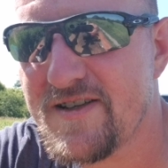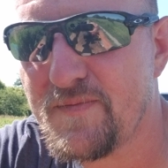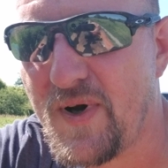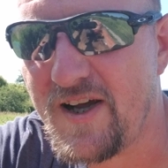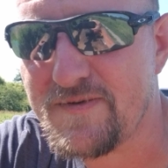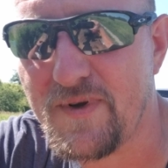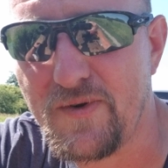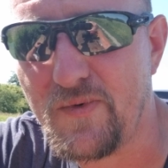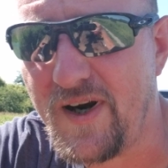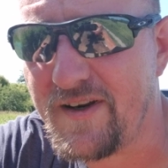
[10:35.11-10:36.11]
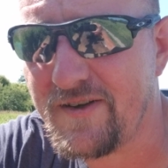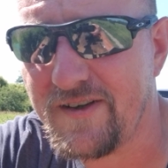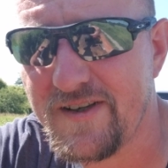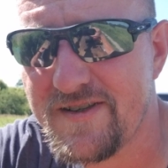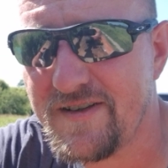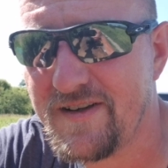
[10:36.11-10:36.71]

it possible the reticle